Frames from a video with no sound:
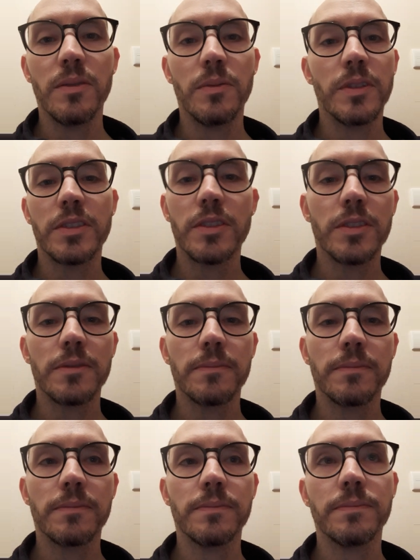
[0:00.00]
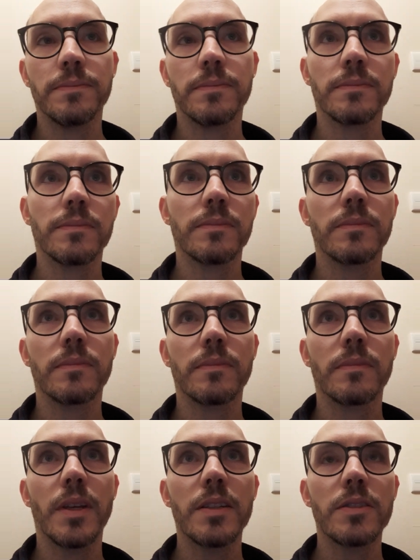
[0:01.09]
which
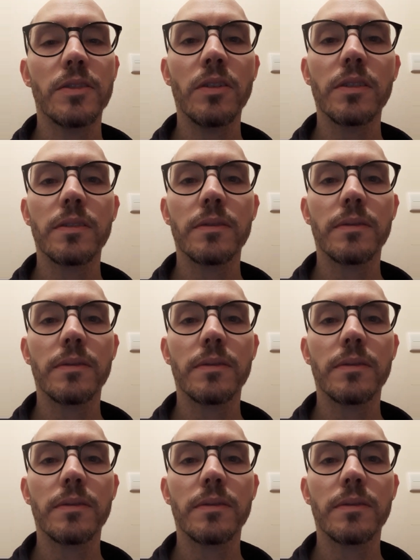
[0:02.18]
is not